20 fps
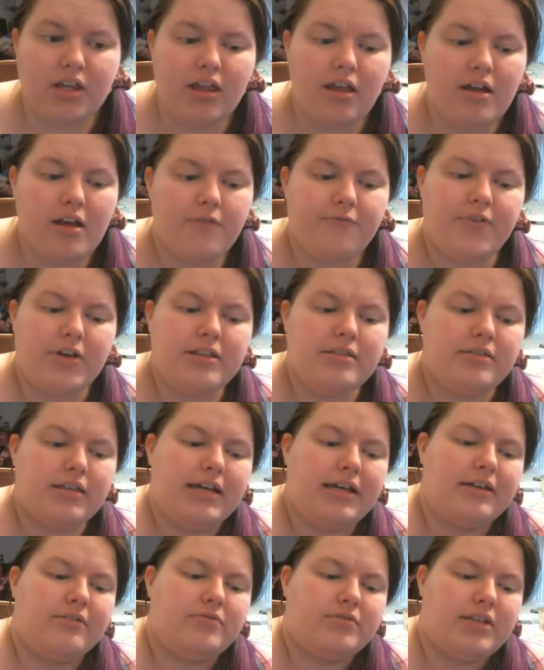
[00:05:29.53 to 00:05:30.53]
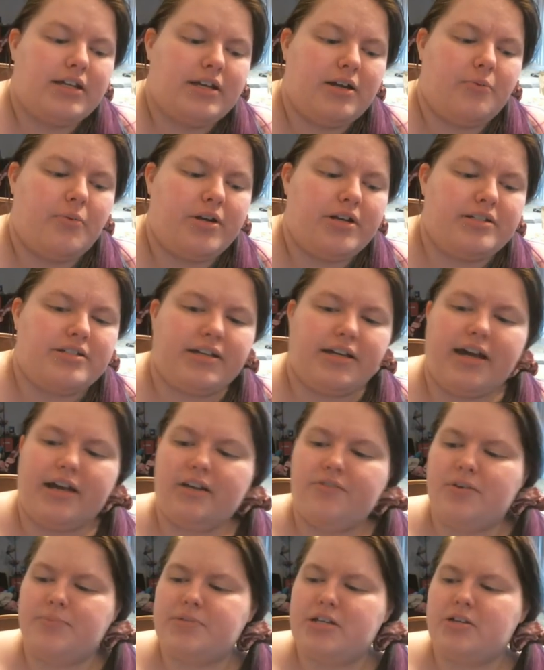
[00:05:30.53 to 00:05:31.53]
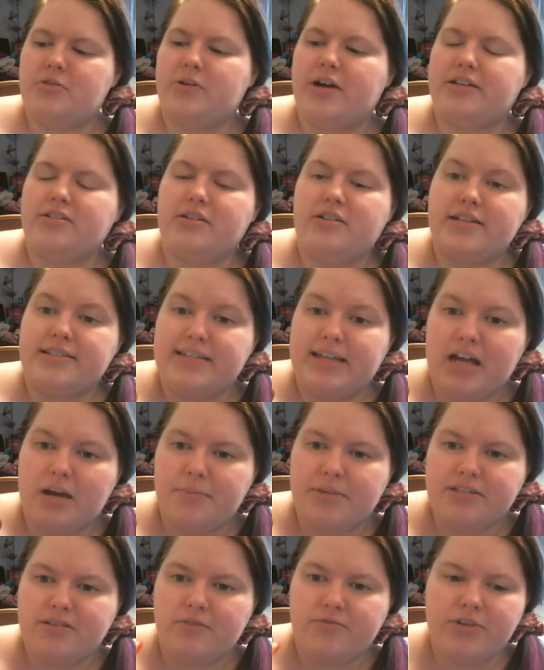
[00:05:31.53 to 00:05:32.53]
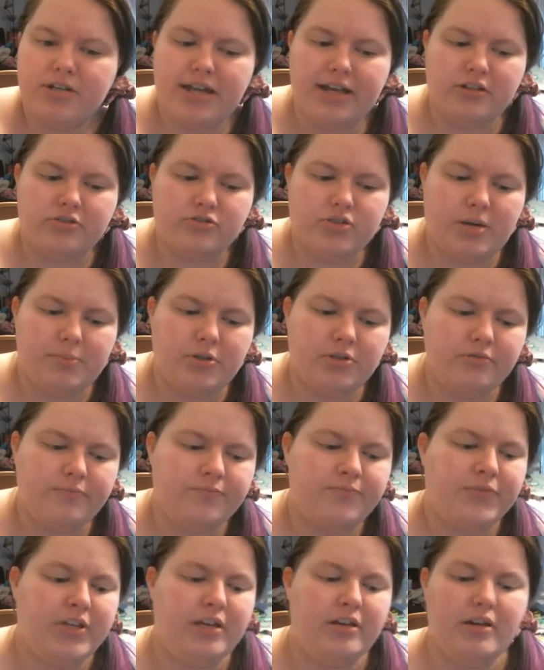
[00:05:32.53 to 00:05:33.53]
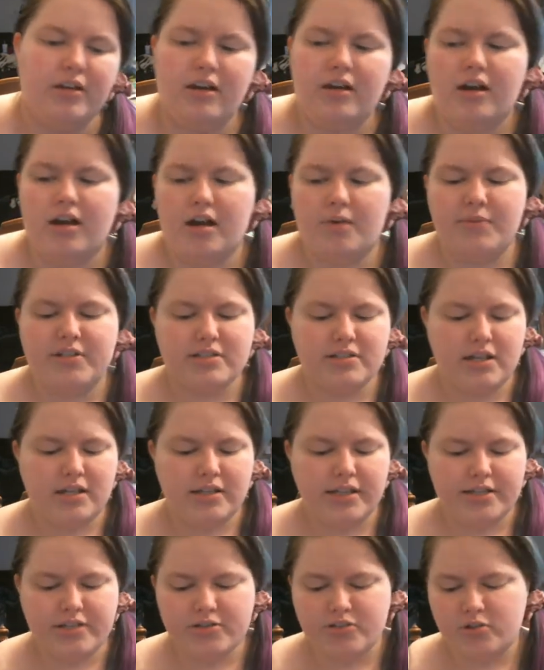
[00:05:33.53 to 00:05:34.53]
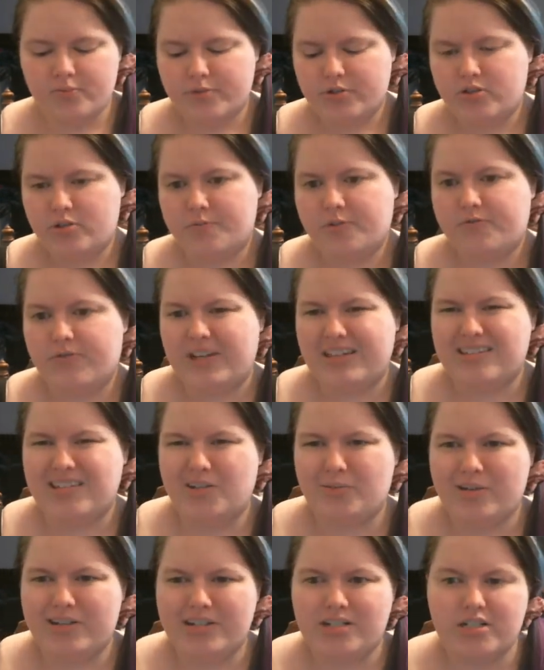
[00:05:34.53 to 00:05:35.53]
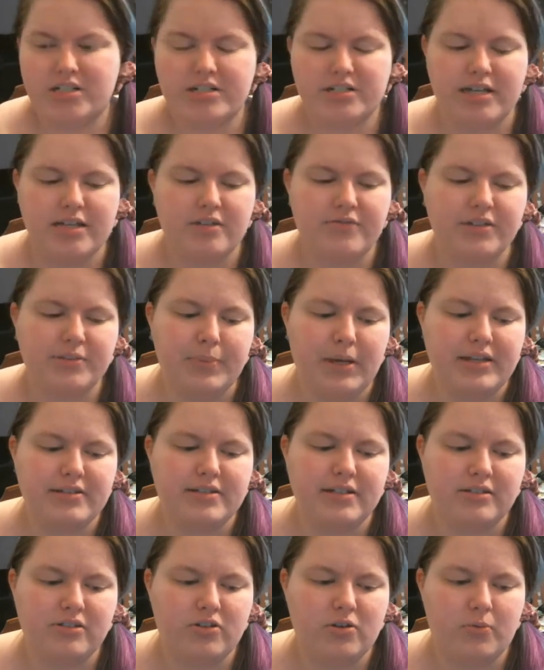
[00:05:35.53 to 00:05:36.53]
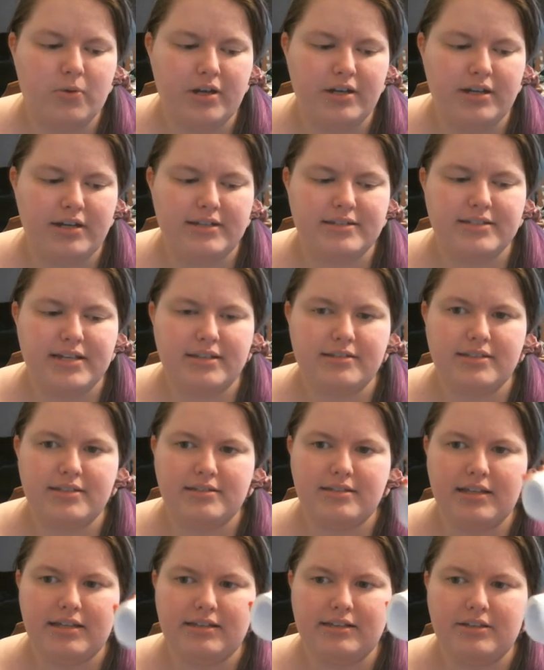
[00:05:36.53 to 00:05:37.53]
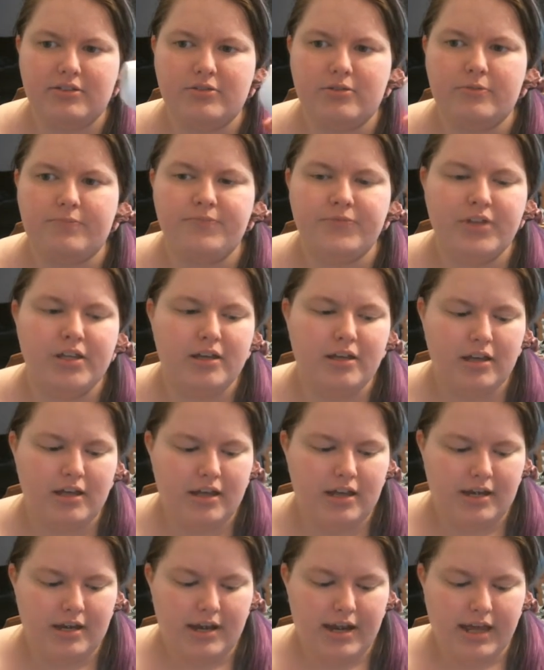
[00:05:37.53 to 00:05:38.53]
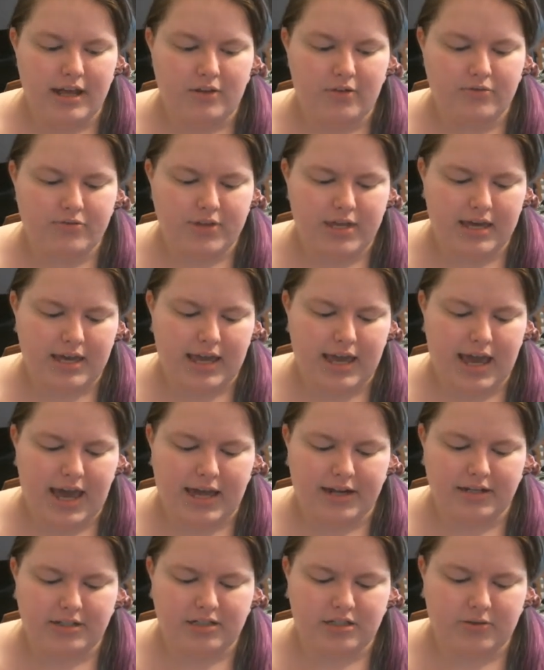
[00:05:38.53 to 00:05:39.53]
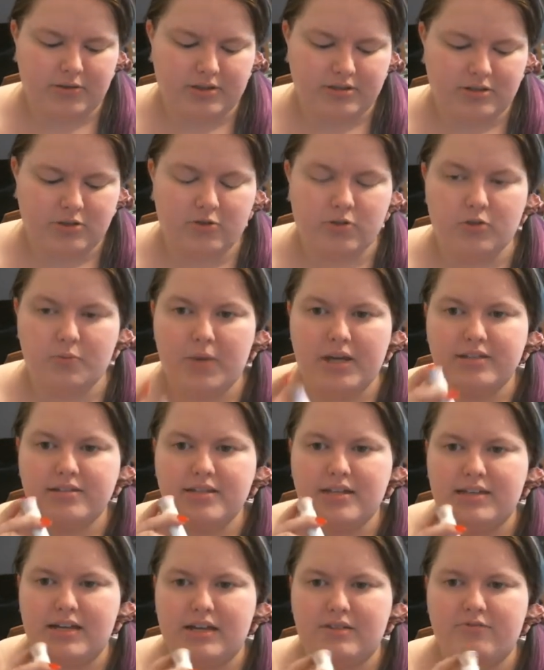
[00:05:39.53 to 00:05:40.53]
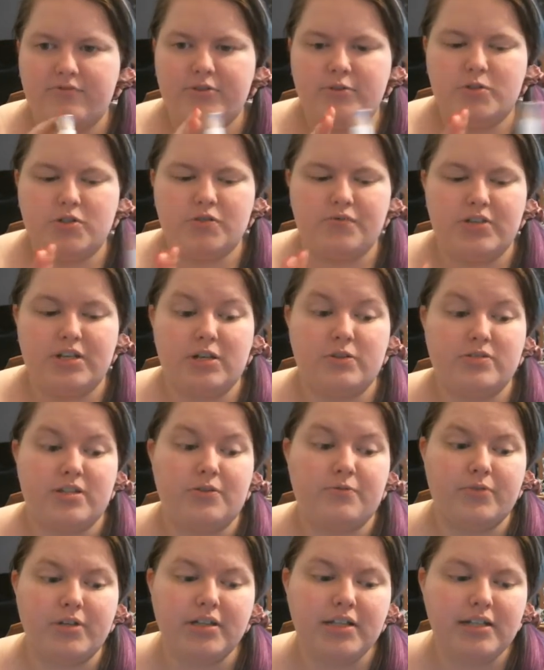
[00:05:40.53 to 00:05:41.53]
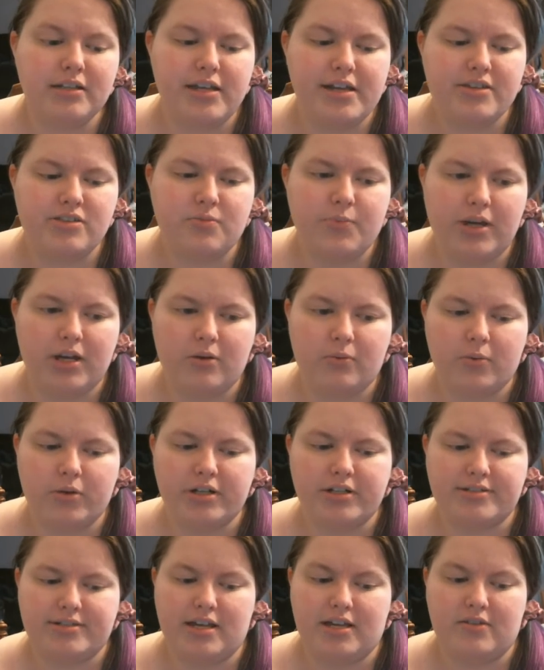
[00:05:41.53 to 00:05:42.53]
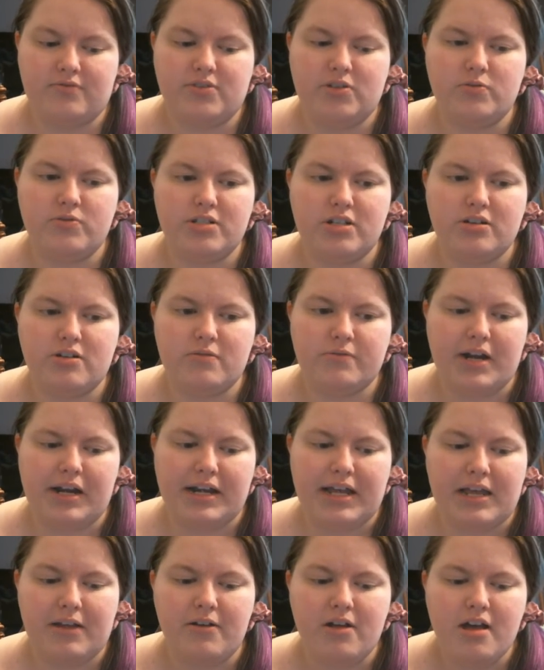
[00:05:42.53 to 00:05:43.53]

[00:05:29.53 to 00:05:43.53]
A fun thing that I wanted to kind of update you guys on is I got myself a nail Dremel. It's not like a super, super fancy one. It's just kind of a basic little one, and it's got this like little nail thing added to it. So you might see that in future videos. I really like the way it works. I have used it already,